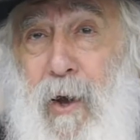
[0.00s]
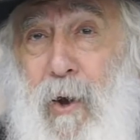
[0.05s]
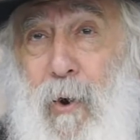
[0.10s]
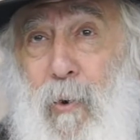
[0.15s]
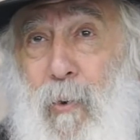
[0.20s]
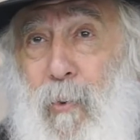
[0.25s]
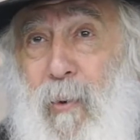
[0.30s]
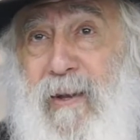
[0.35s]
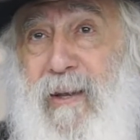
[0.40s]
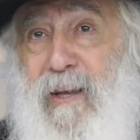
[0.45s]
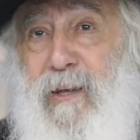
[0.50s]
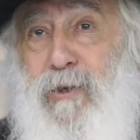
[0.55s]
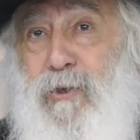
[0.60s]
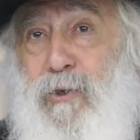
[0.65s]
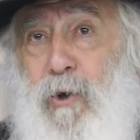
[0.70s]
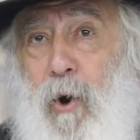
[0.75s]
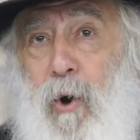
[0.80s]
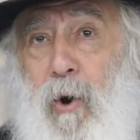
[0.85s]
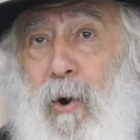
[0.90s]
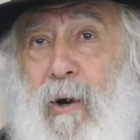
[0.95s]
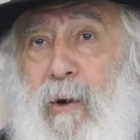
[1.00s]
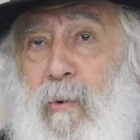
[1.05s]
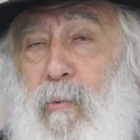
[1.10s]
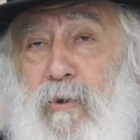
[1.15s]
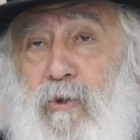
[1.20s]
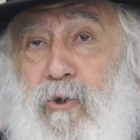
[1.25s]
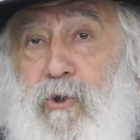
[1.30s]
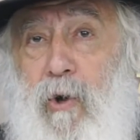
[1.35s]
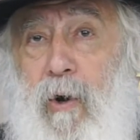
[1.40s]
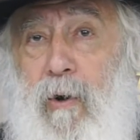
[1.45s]
When he saw her, he
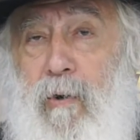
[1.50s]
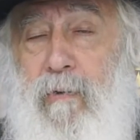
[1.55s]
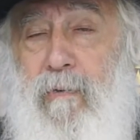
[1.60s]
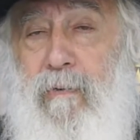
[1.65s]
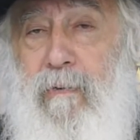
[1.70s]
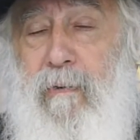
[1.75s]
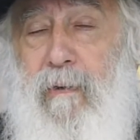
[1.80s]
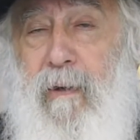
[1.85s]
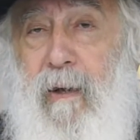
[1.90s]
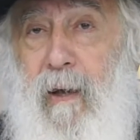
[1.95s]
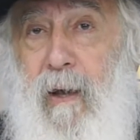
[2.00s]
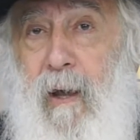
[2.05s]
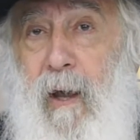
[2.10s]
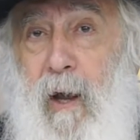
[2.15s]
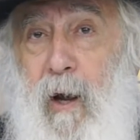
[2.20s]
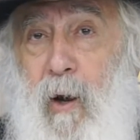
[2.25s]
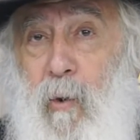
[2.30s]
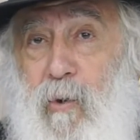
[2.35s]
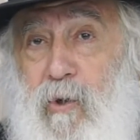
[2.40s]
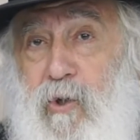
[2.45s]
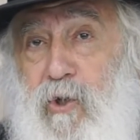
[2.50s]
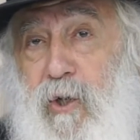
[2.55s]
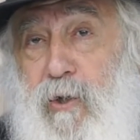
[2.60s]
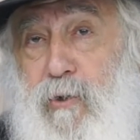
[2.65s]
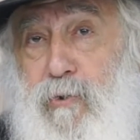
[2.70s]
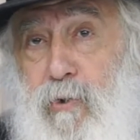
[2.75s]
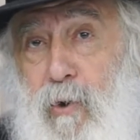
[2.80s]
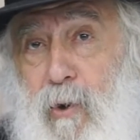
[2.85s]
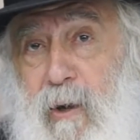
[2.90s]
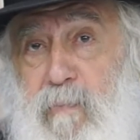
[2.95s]
was shocked. When she
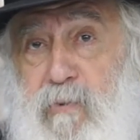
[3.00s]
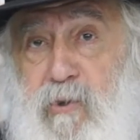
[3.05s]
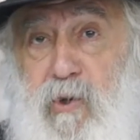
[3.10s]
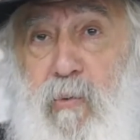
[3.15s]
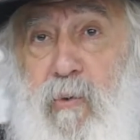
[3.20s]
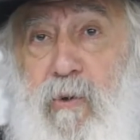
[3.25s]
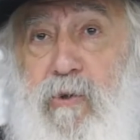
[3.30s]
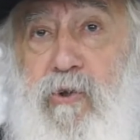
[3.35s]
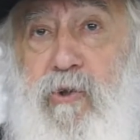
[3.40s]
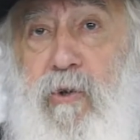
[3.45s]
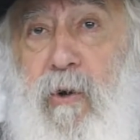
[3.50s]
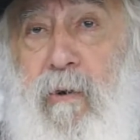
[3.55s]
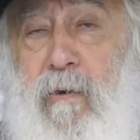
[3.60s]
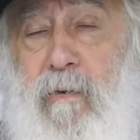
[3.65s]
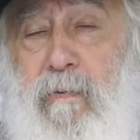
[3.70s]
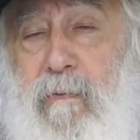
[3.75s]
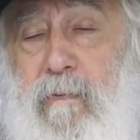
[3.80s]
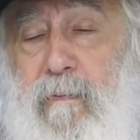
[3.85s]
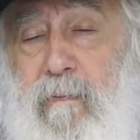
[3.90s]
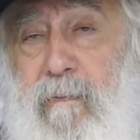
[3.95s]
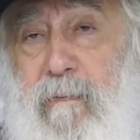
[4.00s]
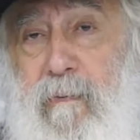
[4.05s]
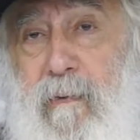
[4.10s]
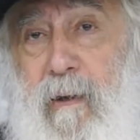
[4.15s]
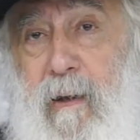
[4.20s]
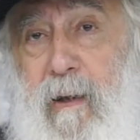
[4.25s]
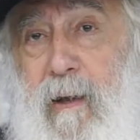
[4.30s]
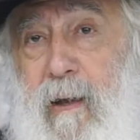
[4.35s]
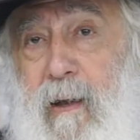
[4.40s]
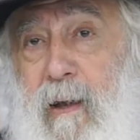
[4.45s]
saw him, she was shocked.
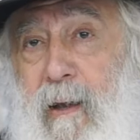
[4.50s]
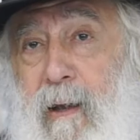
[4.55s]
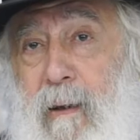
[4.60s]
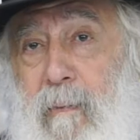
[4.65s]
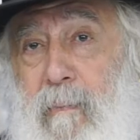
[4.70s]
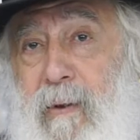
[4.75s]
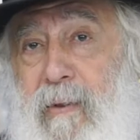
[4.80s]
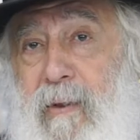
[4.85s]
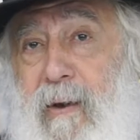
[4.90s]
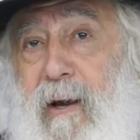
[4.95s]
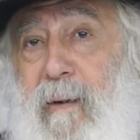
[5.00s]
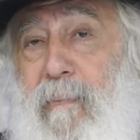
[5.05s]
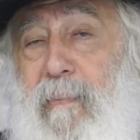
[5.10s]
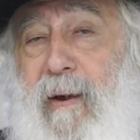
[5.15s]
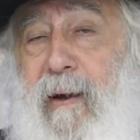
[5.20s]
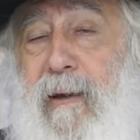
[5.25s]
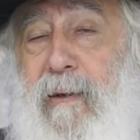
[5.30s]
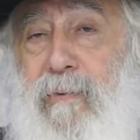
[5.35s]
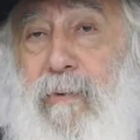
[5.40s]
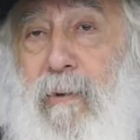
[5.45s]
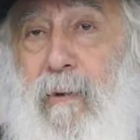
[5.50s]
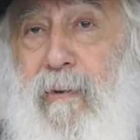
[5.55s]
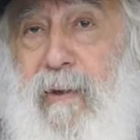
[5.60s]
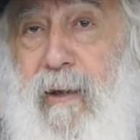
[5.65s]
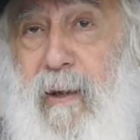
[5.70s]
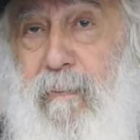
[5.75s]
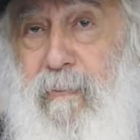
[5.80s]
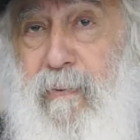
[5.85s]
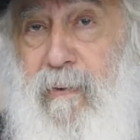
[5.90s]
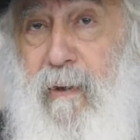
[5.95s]
But the rabbi told
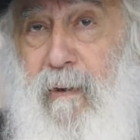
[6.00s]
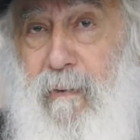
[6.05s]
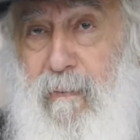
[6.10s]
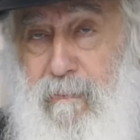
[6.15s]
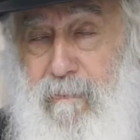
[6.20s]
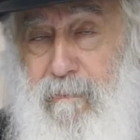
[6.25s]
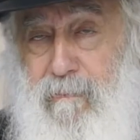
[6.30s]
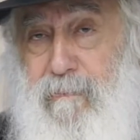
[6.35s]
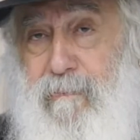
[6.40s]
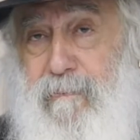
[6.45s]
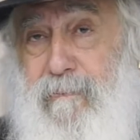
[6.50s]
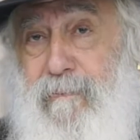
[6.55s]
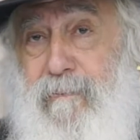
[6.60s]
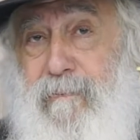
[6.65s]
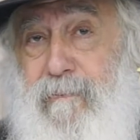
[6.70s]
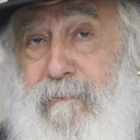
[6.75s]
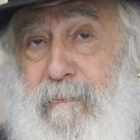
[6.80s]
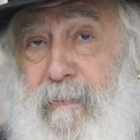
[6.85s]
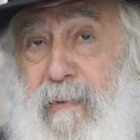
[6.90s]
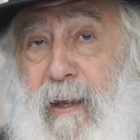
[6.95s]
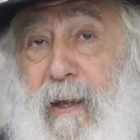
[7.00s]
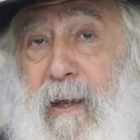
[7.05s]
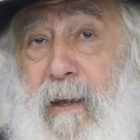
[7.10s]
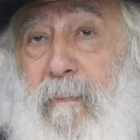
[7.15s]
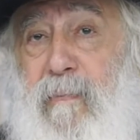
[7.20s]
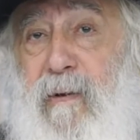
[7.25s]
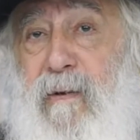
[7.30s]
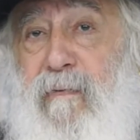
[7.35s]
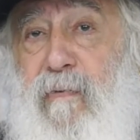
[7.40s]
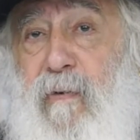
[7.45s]
him, no.
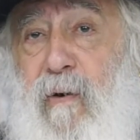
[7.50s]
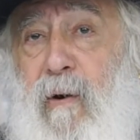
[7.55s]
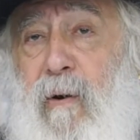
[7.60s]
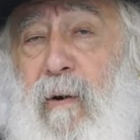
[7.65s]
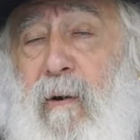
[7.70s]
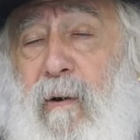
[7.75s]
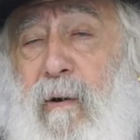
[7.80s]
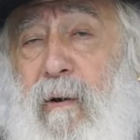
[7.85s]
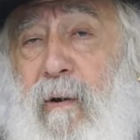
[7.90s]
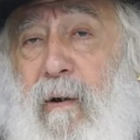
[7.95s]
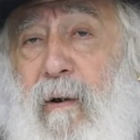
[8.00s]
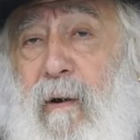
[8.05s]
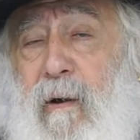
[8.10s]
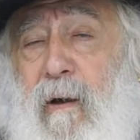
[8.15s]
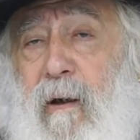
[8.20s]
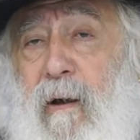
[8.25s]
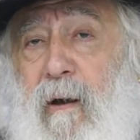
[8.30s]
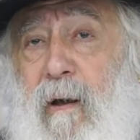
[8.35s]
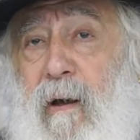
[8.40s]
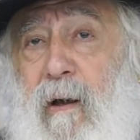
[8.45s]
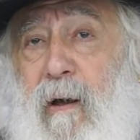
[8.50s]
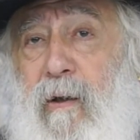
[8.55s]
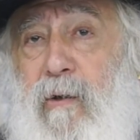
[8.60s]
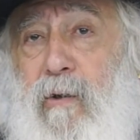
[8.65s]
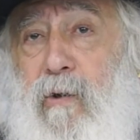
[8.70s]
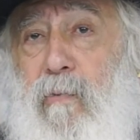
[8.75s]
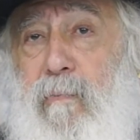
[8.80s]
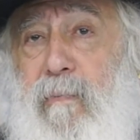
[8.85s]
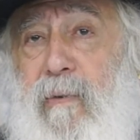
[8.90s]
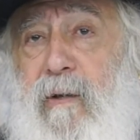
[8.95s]
Before
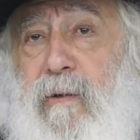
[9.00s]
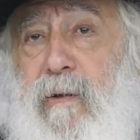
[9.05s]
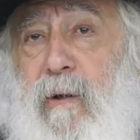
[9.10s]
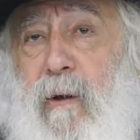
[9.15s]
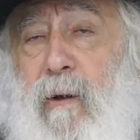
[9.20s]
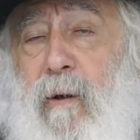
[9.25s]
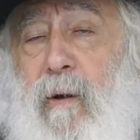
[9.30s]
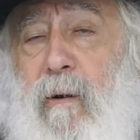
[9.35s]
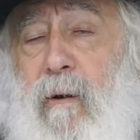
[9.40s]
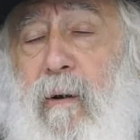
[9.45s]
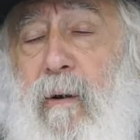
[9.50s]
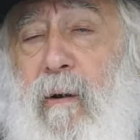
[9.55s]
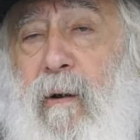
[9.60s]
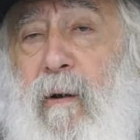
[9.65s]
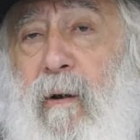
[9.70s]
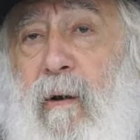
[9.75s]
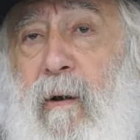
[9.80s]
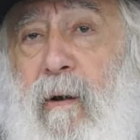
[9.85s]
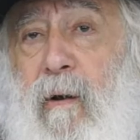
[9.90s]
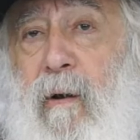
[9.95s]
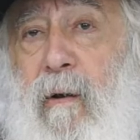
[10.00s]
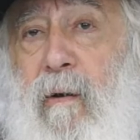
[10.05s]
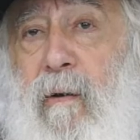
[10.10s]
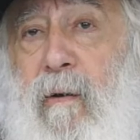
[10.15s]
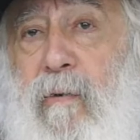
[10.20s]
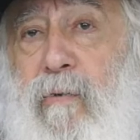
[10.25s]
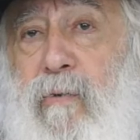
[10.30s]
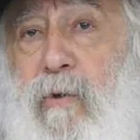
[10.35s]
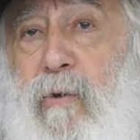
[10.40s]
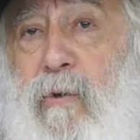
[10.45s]
you meet her
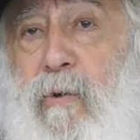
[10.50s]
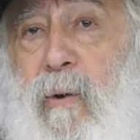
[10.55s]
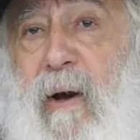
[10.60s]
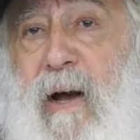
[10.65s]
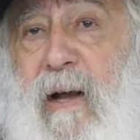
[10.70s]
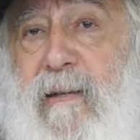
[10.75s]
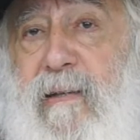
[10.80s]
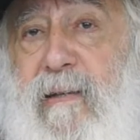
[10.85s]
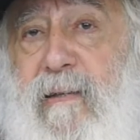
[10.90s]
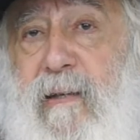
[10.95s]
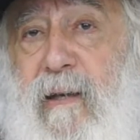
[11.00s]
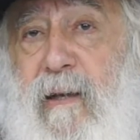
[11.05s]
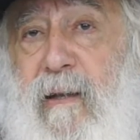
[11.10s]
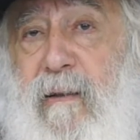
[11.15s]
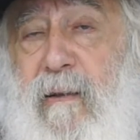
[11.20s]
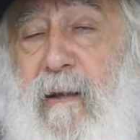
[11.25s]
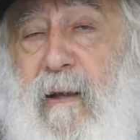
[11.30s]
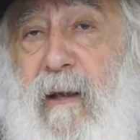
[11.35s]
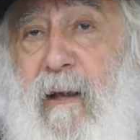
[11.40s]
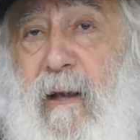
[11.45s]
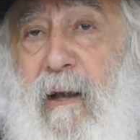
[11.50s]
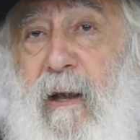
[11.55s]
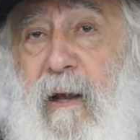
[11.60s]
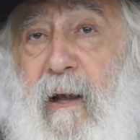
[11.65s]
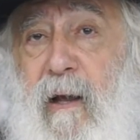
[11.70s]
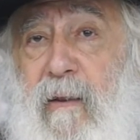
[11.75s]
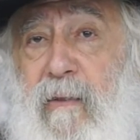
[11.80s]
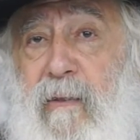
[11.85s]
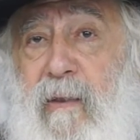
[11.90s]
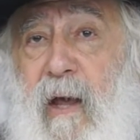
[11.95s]
to do a sin,
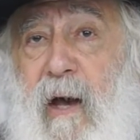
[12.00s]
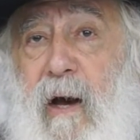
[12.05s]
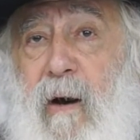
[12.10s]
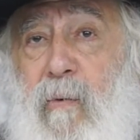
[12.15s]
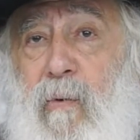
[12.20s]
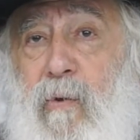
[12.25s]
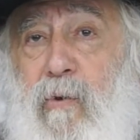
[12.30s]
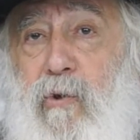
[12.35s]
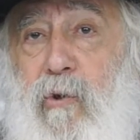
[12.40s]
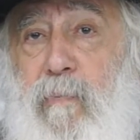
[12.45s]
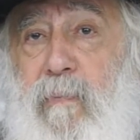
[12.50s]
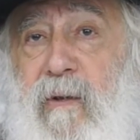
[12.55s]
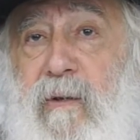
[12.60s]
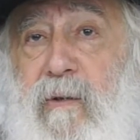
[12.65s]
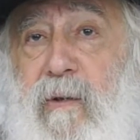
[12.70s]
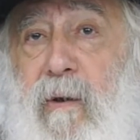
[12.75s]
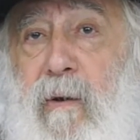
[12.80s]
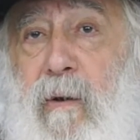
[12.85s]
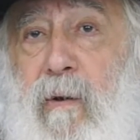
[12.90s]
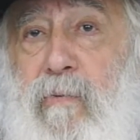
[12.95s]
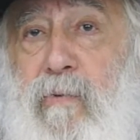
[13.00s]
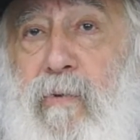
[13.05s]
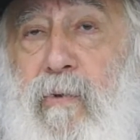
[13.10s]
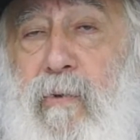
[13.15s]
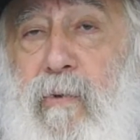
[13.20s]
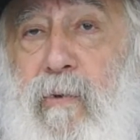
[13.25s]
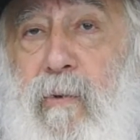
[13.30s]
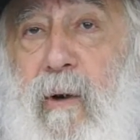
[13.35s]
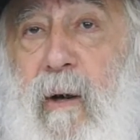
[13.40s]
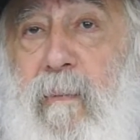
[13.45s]
now you meet her to
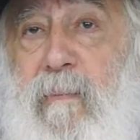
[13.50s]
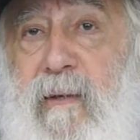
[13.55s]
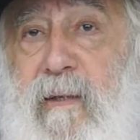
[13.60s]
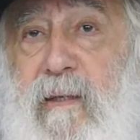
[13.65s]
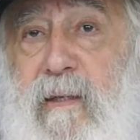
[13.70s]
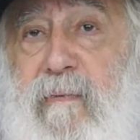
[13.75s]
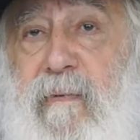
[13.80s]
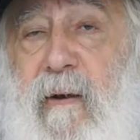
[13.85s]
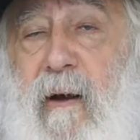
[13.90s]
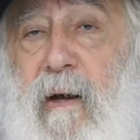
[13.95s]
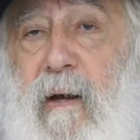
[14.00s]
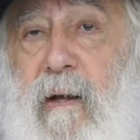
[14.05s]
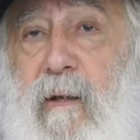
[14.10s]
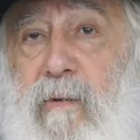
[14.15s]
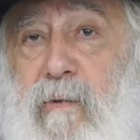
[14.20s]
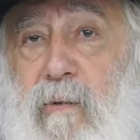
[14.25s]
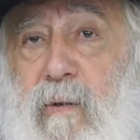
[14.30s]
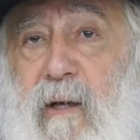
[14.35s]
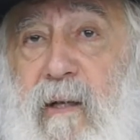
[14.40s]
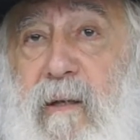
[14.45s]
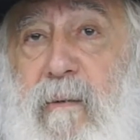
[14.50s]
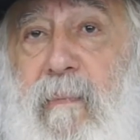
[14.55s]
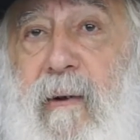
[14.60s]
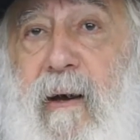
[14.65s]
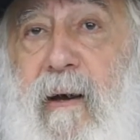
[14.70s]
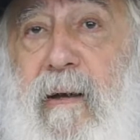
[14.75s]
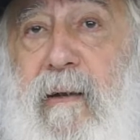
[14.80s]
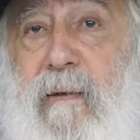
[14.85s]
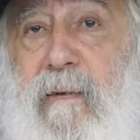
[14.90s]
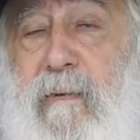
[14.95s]
do a mitzvah, to get
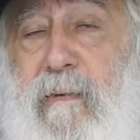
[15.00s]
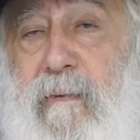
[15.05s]
married.